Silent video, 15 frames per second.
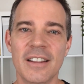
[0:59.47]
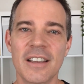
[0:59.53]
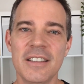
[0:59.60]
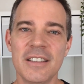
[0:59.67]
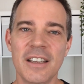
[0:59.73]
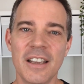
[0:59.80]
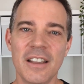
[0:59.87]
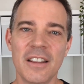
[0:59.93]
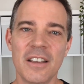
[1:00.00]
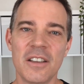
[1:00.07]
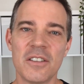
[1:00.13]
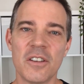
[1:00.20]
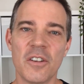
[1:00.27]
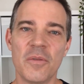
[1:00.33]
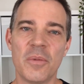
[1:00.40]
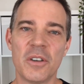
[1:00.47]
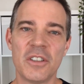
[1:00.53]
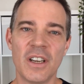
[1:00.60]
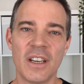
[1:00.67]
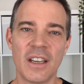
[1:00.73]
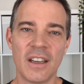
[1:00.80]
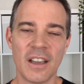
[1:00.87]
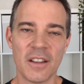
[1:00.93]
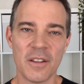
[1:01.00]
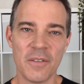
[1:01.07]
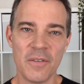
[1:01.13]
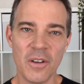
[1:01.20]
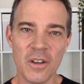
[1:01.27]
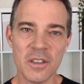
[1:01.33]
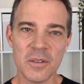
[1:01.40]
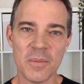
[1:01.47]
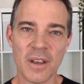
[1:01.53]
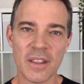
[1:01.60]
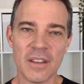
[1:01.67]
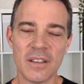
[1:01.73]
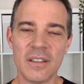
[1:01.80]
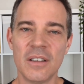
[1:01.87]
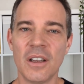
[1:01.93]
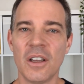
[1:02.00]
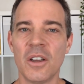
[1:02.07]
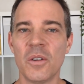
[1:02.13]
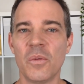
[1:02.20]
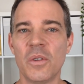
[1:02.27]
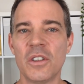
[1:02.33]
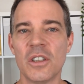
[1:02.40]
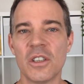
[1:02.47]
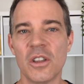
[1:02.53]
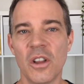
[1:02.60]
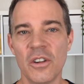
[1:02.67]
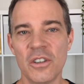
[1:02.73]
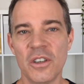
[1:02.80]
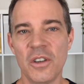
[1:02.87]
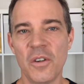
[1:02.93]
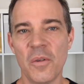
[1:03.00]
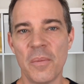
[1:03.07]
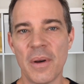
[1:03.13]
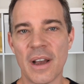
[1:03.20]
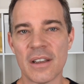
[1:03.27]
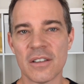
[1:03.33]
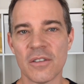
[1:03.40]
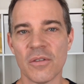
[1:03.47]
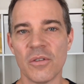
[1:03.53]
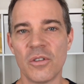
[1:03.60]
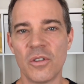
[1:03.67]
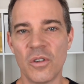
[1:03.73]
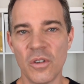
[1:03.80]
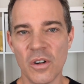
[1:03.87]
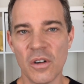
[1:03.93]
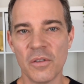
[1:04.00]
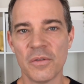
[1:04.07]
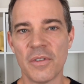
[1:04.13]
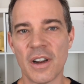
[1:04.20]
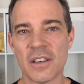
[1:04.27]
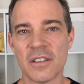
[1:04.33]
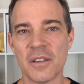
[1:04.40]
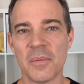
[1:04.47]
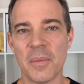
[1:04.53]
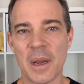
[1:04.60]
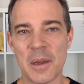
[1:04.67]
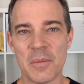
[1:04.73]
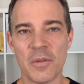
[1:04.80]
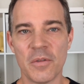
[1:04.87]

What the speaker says: let's kick things off by checking out the first method, which is lodging your BAS through good old-fashioned paper